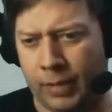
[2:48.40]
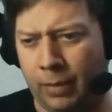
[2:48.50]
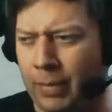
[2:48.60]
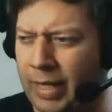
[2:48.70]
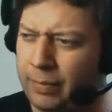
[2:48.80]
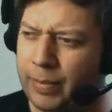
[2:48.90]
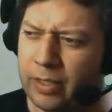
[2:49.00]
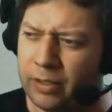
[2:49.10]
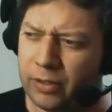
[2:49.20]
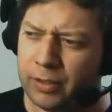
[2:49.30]
mainly
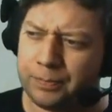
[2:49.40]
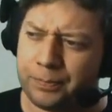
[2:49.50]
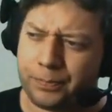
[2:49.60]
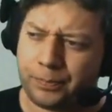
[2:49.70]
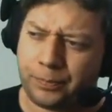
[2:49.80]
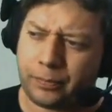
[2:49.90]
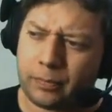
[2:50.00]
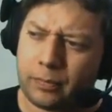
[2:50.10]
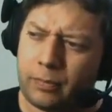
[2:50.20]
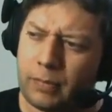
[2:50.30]
because
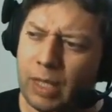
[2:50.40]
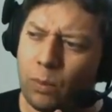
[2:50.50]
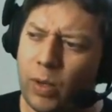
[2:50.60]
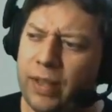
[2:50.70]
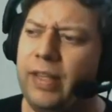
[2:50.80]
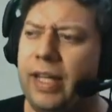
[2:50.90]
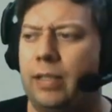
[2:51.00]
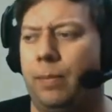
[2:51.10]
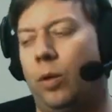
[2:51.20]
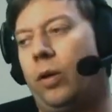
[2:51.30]
when they're
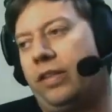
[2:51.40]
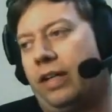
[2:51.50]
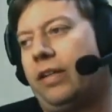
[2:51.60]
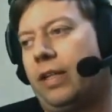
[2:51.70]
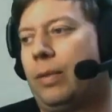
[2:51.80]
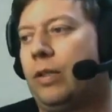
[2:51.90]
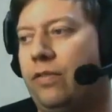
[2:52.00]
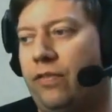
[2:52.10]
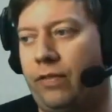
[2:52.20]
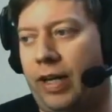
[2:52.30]
deployed, they're at the most
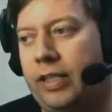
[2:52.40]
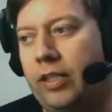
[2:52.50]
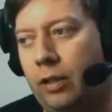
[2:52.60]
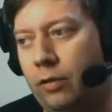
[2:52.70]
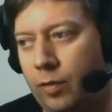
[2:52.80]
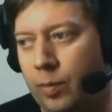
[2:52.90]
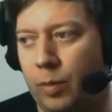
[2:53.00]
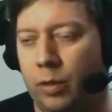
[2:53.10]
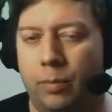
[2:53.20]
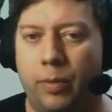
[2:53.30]
fragile from a
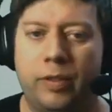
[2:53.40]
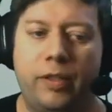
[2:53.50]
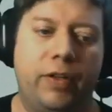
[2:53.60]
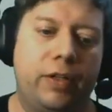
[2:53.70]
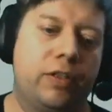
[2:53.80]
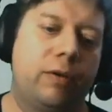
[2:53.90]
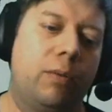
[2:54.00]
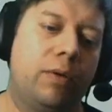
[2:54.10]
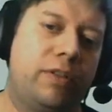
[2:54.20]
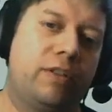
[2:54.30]
model point of view. So I
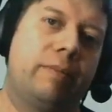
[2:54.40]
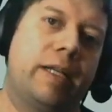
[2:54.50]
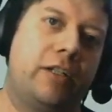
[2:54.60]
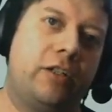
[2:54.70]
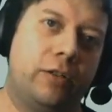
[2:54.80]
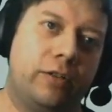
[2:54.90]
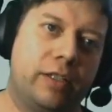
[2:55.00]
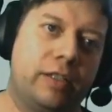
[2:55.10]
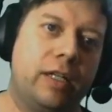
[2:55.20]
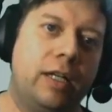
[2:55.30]
wanted to make sure
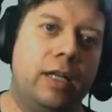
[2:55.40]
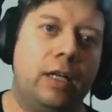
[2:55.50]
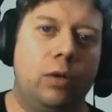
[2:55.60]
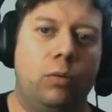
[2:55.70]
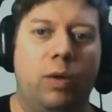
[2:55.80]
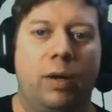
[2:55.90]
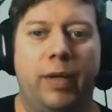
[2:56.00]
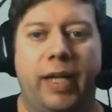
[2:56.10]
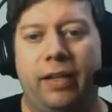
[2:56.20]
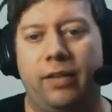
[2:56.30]
that when
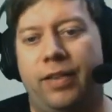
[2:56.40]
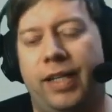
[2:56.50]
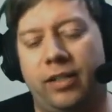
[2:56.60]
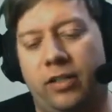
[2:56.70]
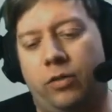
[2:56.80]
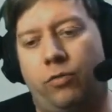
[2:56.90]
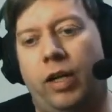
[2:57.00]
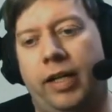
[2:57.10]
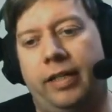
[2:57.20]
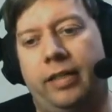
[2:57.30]
we get the thicknesses
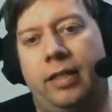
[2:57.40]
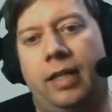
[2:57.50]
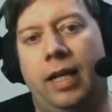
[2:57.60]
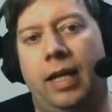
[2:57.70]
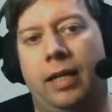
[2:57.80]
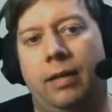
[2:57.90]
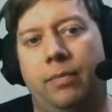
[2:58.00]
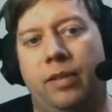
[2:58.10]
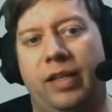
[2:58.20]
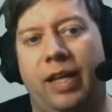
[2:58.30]
right,
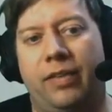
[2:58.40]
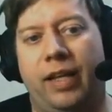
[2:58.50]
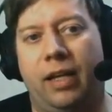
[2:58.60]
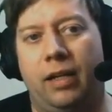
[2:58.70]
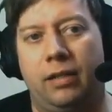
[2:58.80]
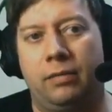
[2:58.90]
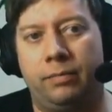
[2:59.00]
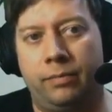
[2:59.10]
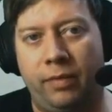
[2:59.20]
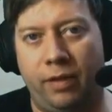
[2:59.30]
that they are
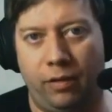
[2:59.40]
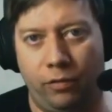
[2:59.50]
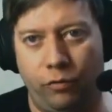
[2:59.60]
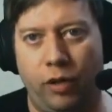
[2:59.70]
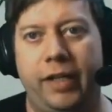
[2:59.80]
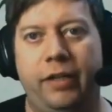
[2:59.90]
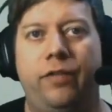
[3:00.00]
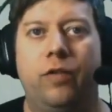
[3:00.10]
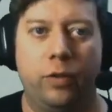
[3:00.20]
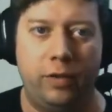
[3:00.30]
right
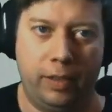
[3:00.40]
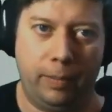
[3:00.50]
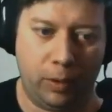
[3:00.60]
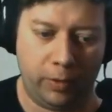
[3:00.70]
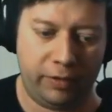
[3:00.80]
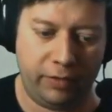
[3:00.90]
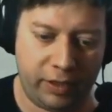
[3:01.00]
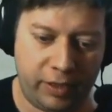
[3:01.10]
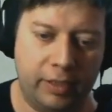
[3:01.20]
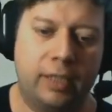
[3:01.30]
for the deployed
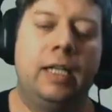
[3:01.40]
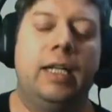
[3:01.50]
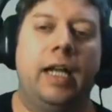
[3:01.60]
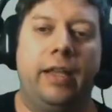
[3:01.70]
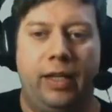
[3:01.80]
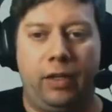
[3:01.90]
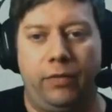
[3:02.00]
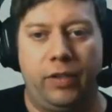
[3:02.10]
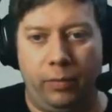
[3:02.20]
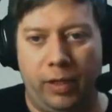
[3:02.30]
version, and then
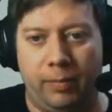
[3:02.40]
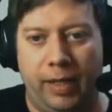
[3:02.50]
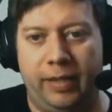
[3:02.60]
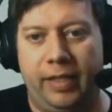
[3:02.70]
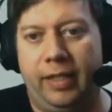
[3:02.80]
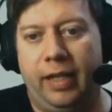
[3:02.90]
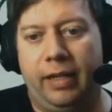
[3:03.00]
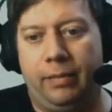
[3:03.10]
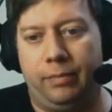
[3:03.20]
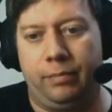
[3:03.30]
obviously we can make the
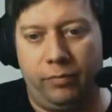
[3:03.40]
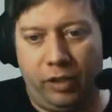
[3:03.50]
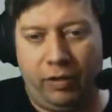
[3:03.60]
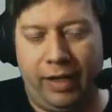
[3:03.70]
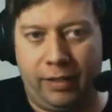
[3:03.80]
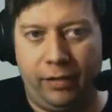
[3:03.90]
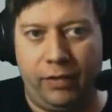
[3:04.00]
retracted